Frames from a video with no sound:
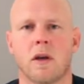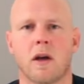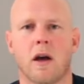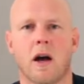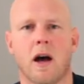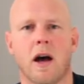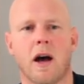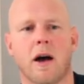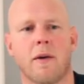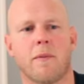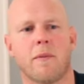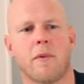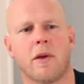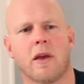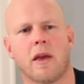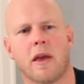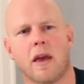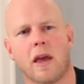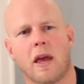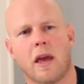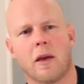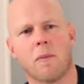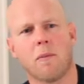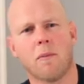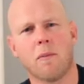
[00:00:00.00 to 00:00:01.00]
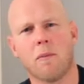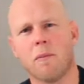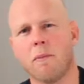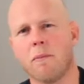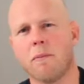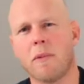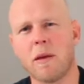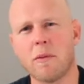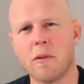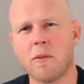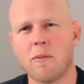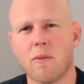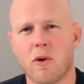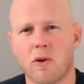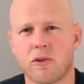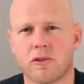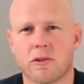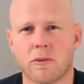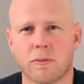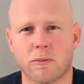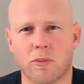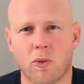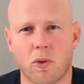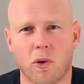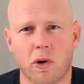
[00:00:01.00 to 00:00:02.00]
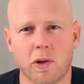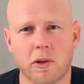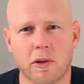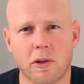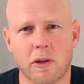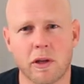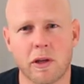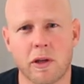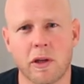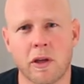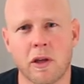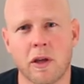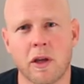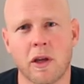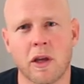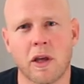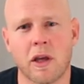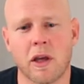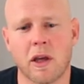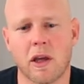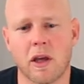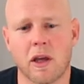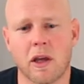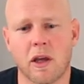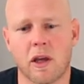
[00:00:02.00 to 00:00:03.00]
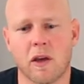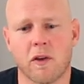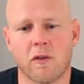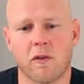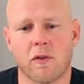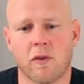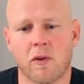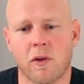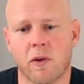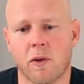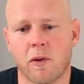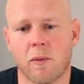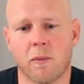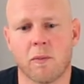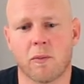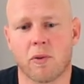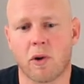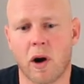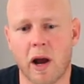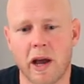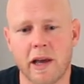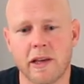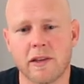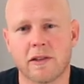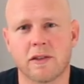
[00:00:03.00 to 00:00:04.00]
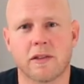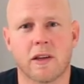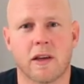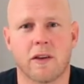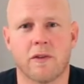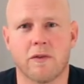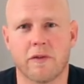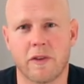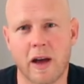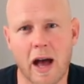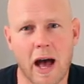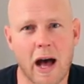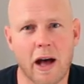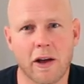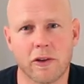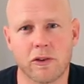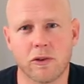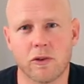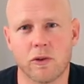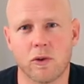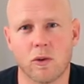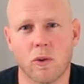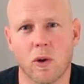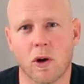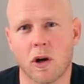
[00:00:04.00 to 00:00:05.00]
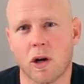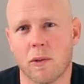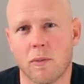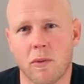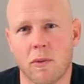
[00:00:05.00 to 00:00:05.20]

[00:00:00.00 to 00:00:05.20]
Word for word: And maybe most importantly, if price and value are